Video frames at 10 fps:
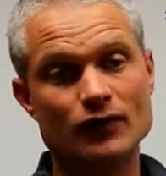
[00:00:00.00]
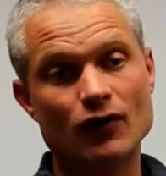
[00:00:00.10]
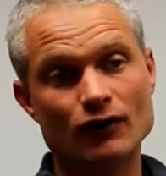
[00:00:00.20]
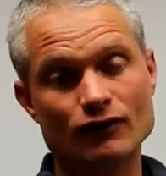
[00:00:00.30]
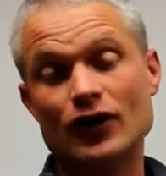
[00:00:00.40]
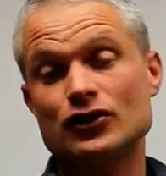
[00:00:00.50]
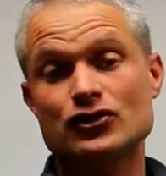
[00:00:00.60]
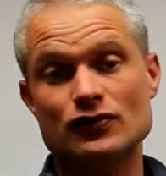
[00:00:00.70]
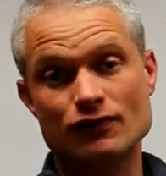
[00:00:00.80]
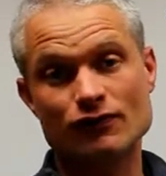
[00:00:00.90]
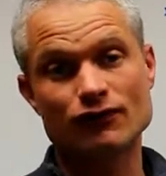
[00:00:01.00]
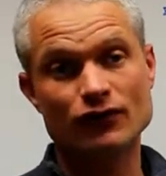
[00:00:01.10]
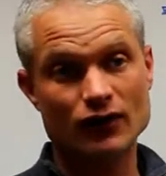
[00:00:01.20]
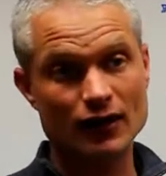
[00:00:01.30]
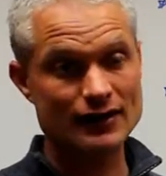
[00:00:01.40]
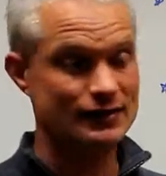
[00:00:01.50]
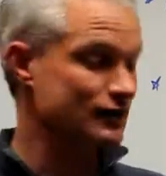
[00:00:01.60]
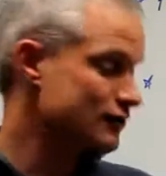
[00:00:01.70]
of nitrogen fertilisers